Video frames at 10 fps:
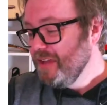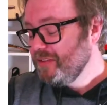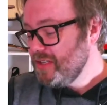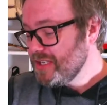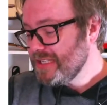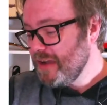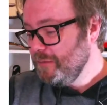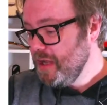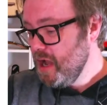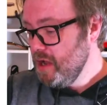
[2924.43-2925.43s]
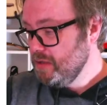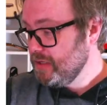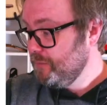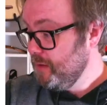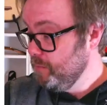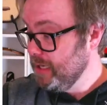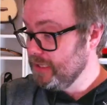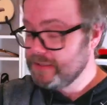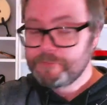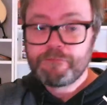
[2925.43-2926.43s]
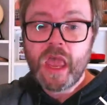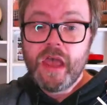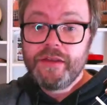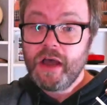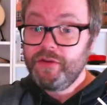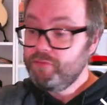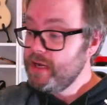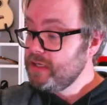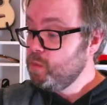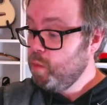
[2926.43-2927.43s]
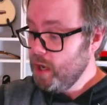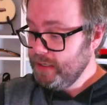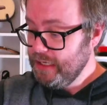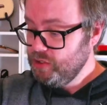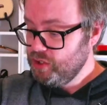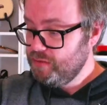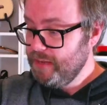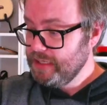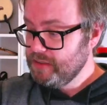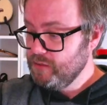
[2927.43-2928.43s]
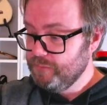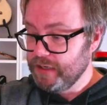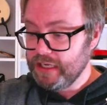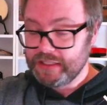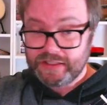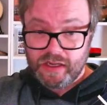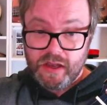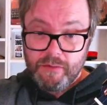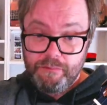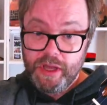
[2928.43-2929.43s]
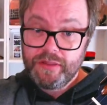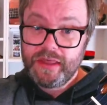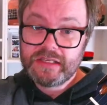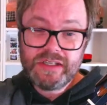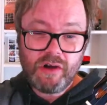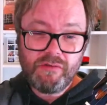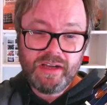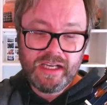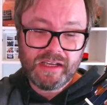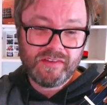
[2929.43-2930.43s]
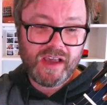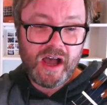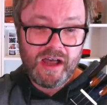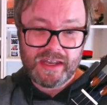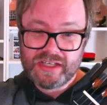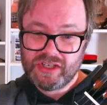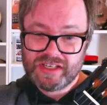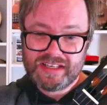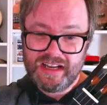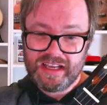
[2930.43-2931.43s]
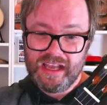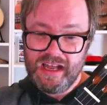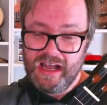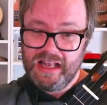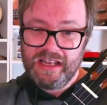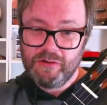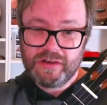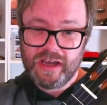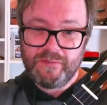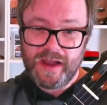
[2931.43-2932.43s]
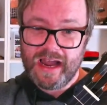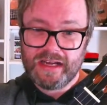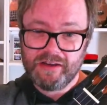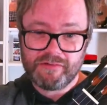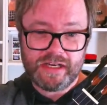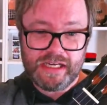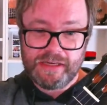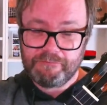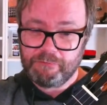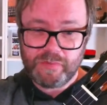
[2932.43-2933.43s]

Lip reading: So just have loads of fun with this. Now, there is one instrumental verse, but there's not really a guitar. There's just like a little kind of angry